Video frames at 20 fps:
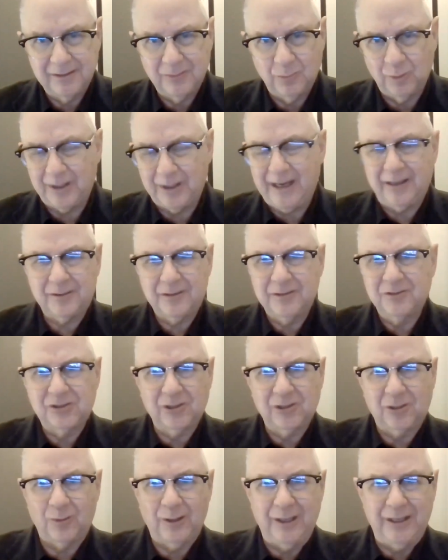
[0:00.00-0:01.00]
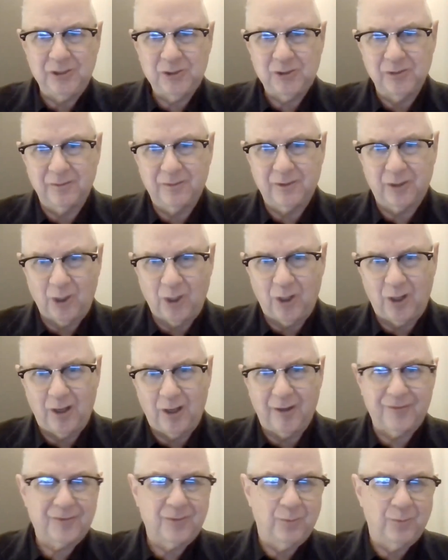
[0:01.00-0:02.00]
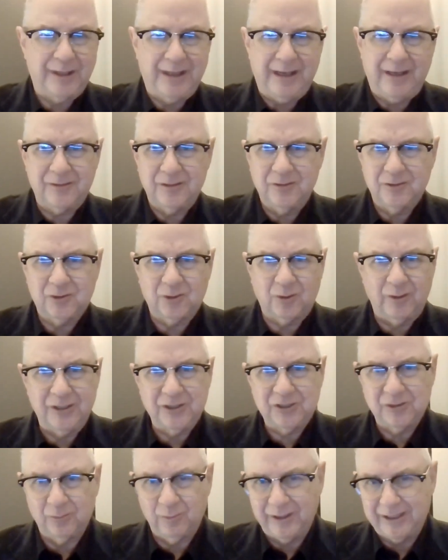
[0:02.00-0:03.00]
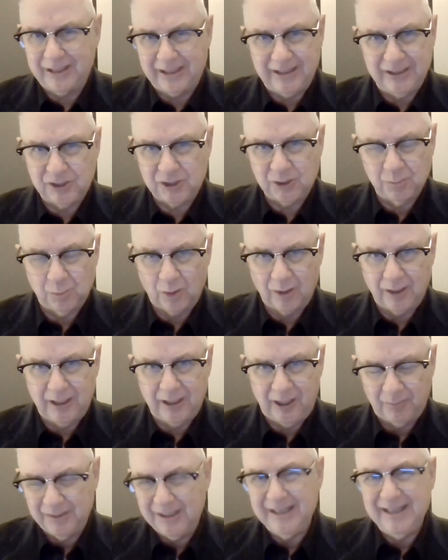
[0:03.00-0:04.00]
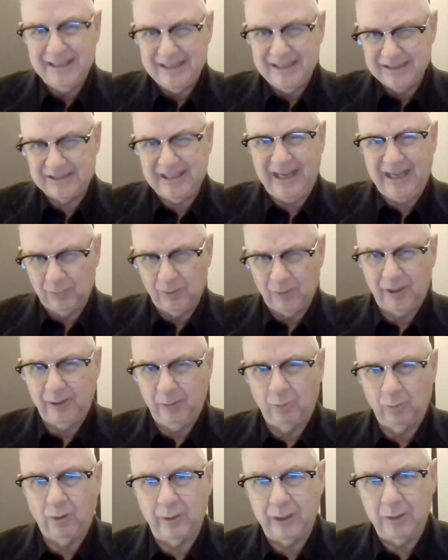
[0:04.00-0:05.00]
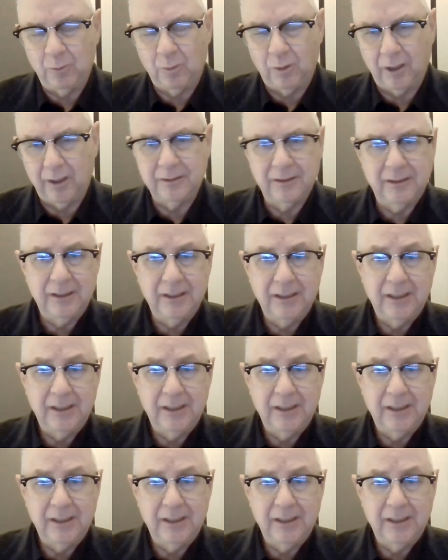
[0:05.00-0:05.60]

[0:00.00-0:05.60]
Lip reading: without consideration of the cost, without consideration that we got to get you more help? Is that really what we want?